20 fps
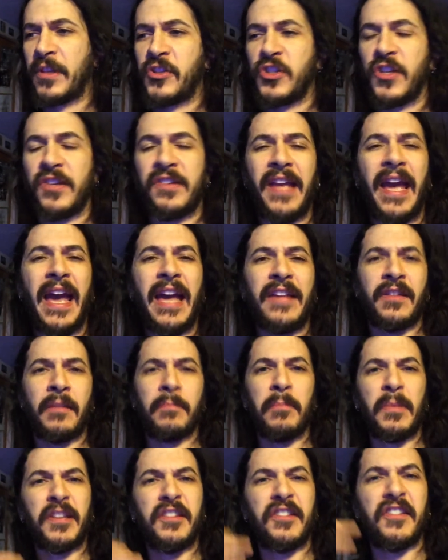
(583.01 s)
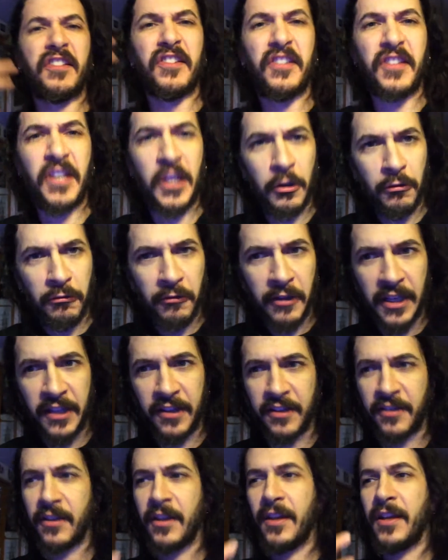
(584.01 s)
that just has a
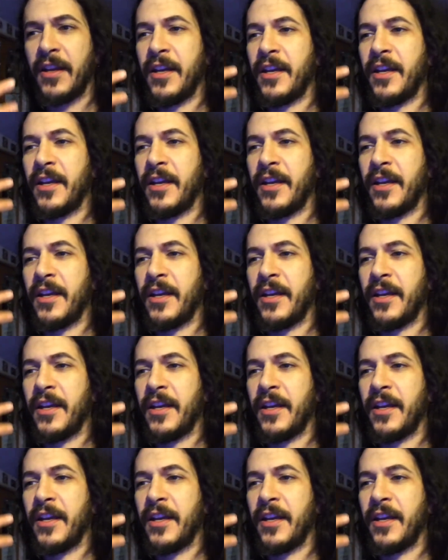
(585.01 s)
mysterious,